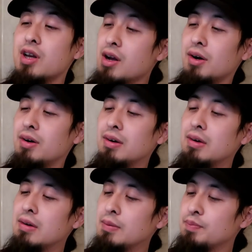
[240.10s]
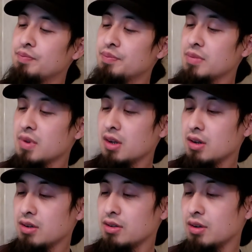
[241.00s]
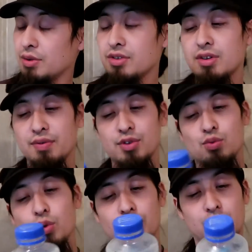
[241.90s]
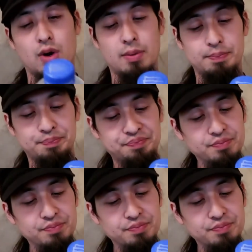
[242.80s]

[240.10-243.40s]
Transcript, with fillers: So, so this stuff is really great.